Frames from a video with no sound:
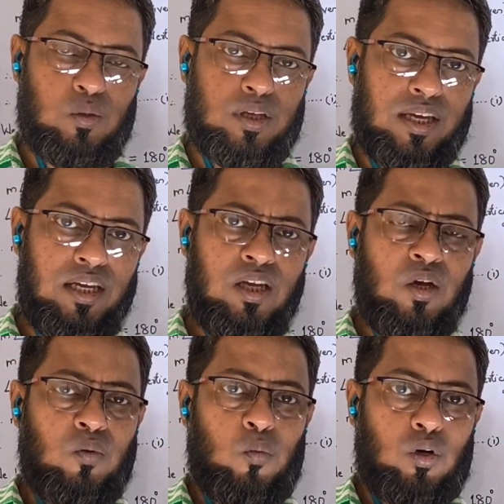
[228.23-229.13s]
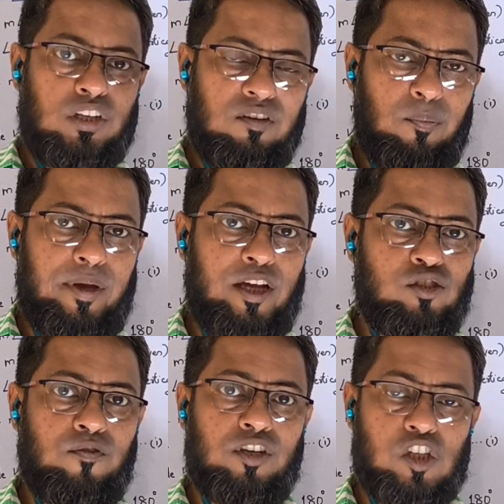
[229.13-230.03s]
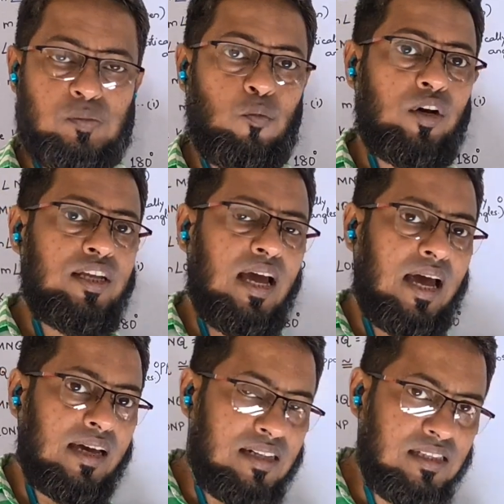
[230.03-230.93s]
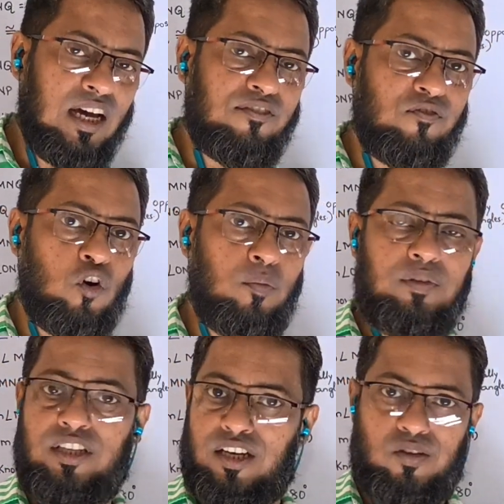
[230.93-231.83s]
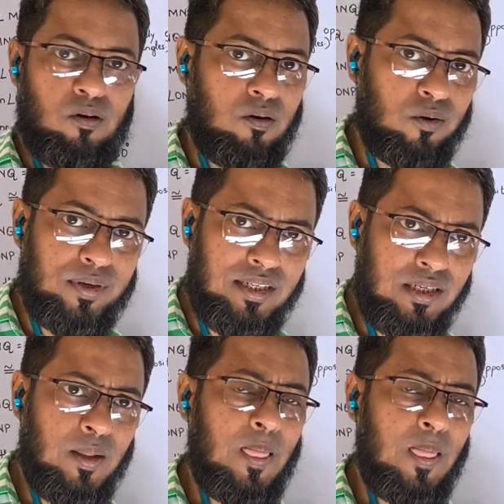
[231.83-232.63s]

Okay, whatever pairs of corresponding angles are formed, they are congruent.